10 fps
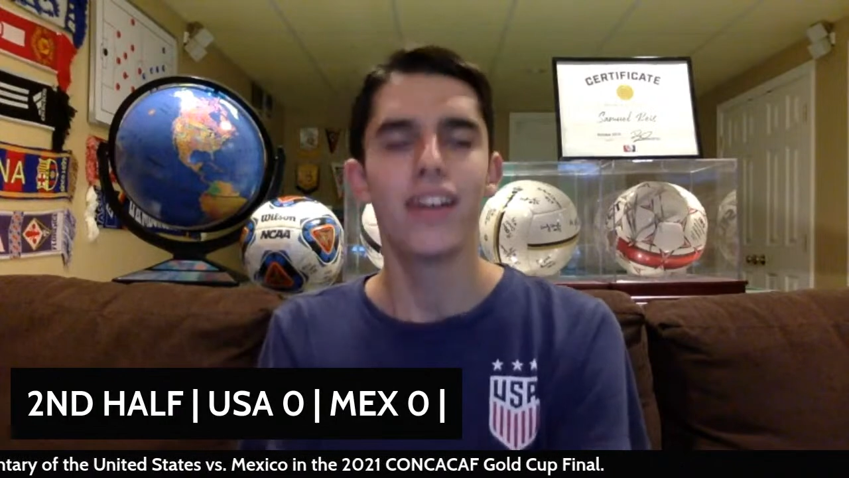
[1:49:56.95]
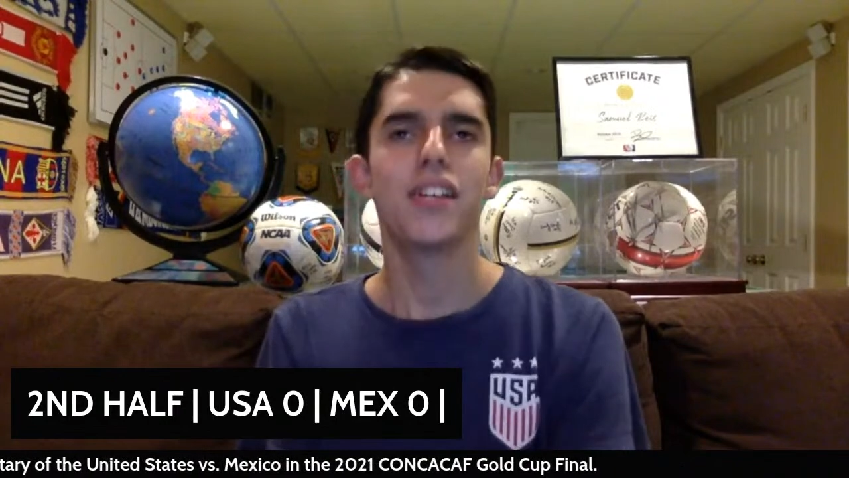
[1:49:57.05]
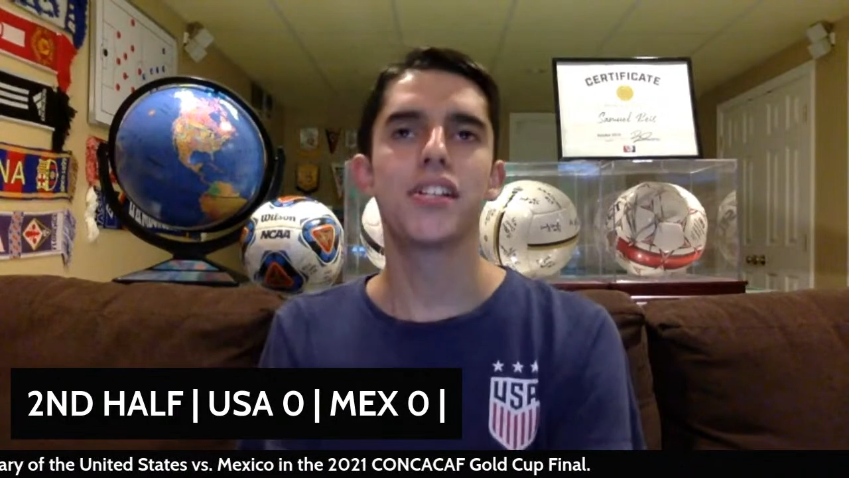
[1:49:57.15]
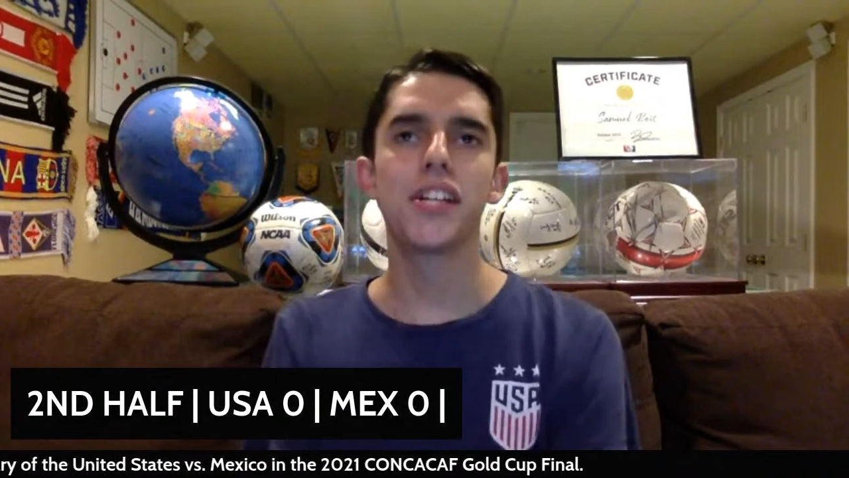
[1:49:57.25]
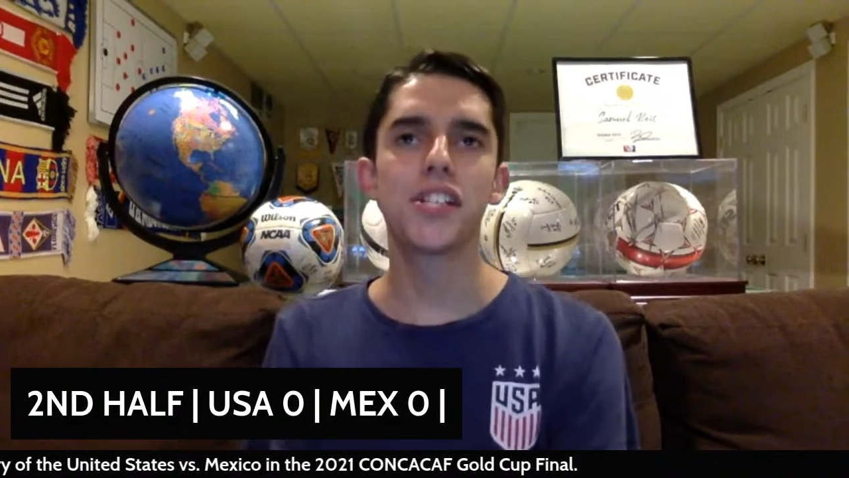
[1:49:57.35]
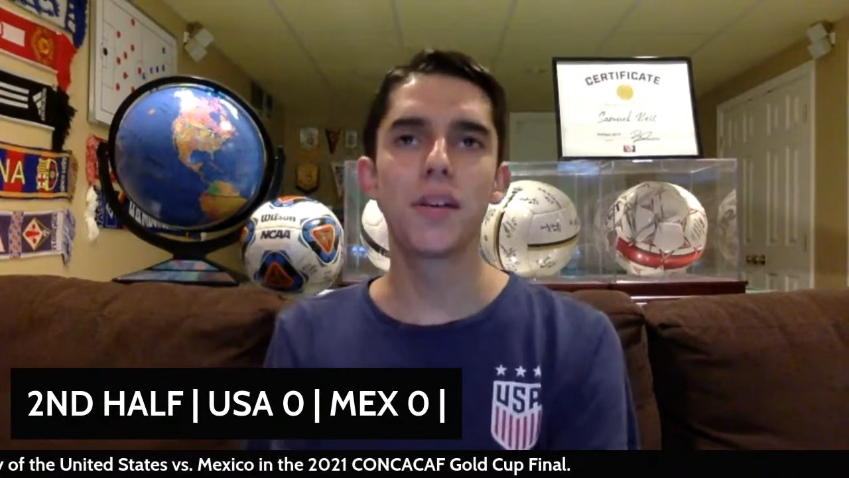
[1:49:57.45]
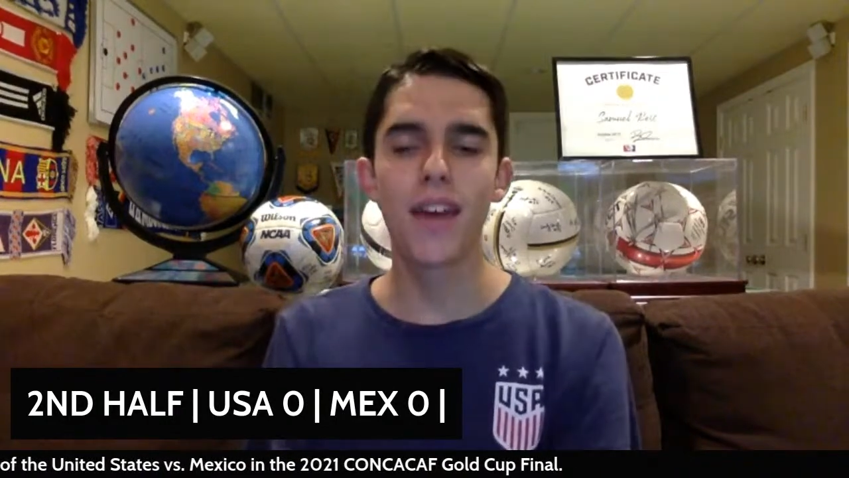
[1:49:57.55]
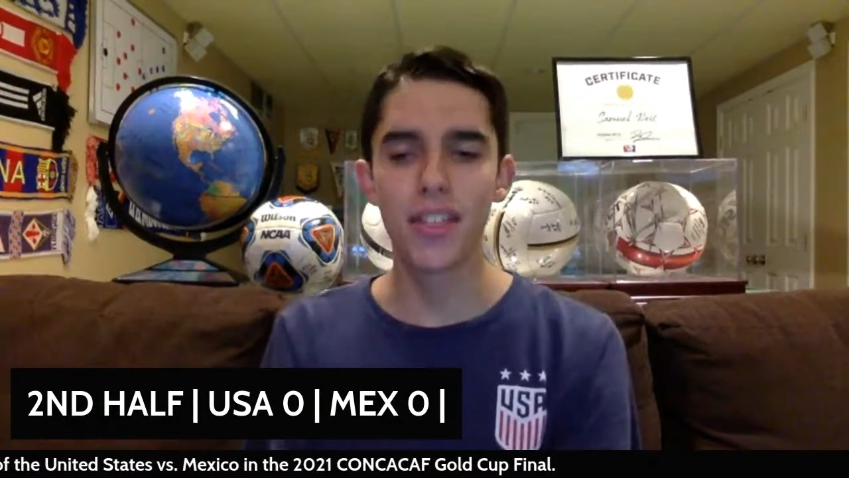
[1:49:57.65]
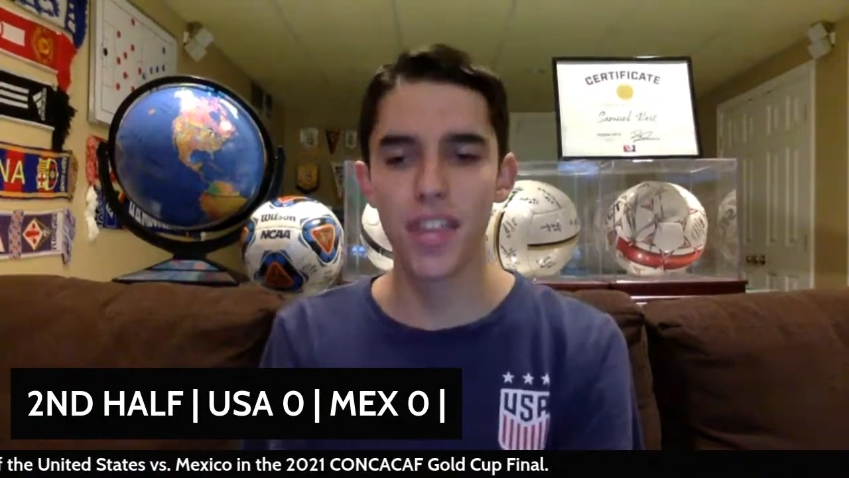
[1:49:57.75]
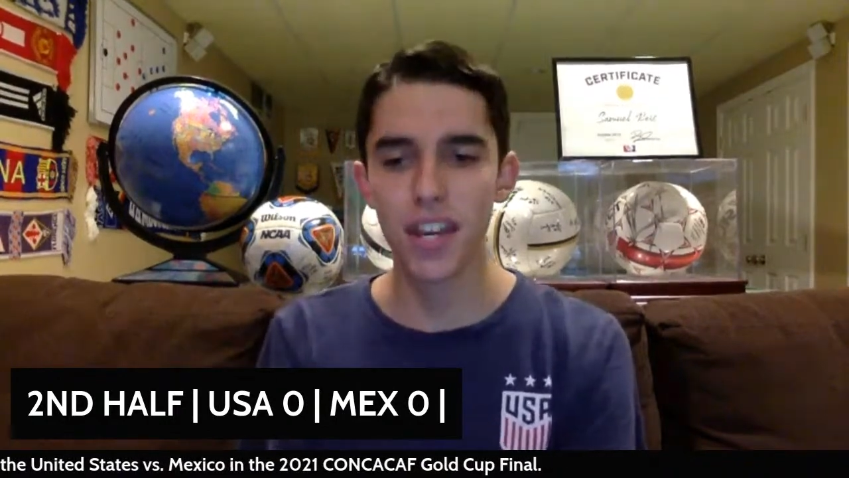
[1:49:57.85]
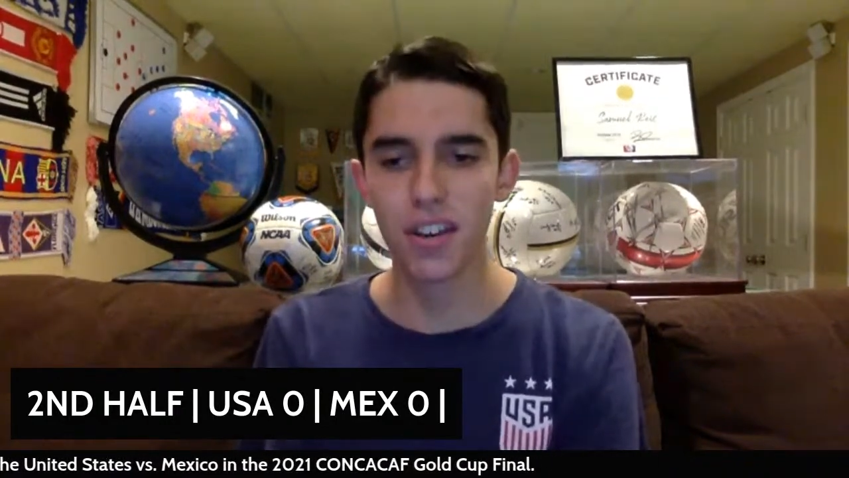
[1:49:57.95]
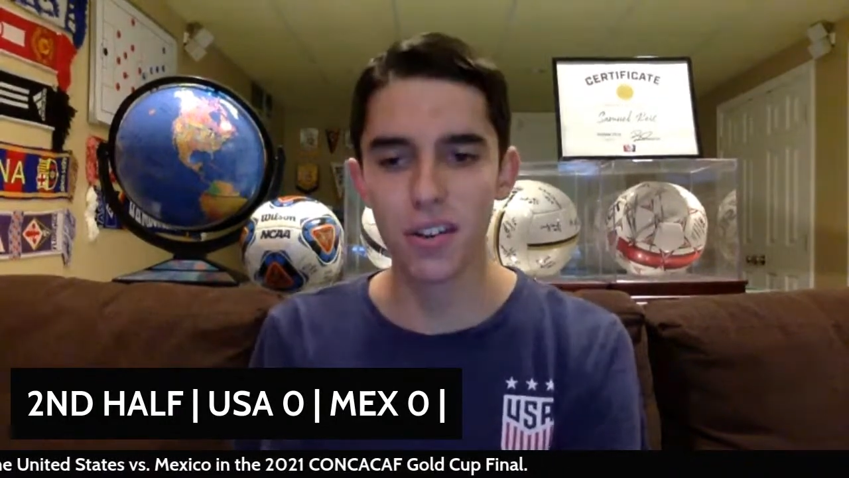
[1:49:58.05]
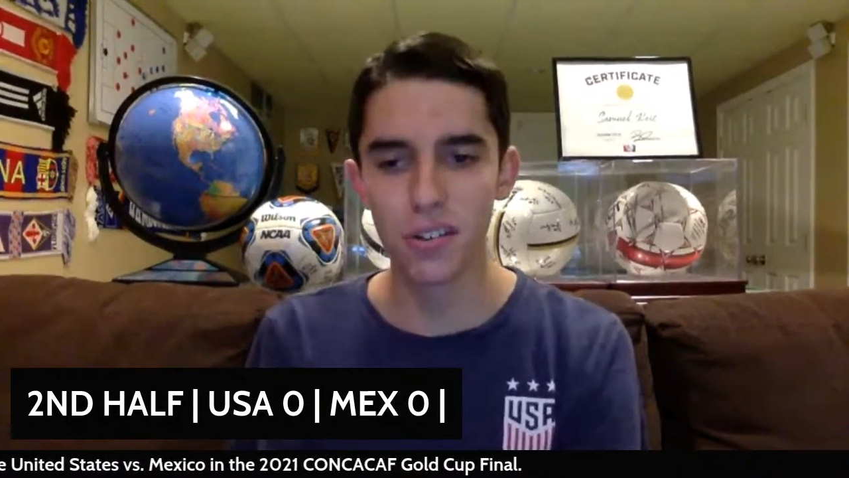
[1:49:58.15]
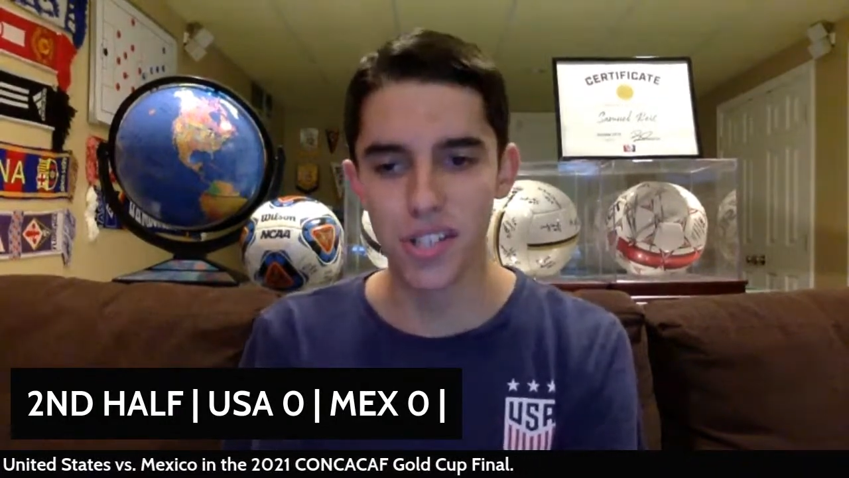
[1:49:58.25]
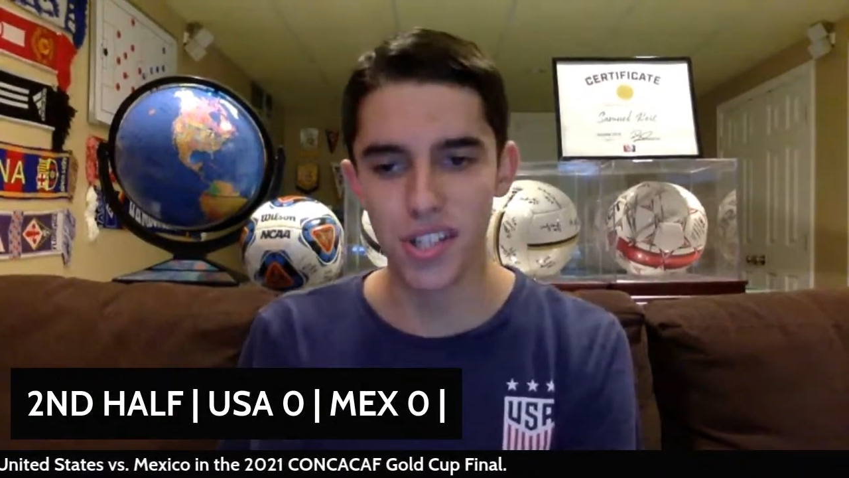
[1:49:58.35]
system that they
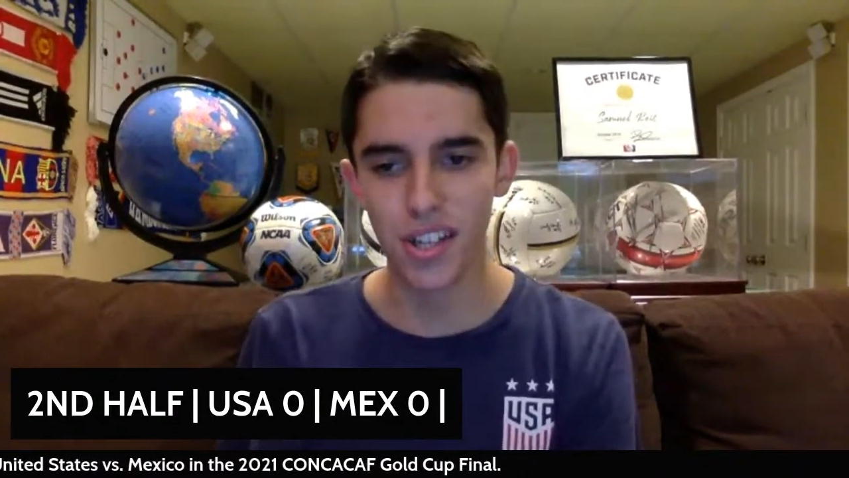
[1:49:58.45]
use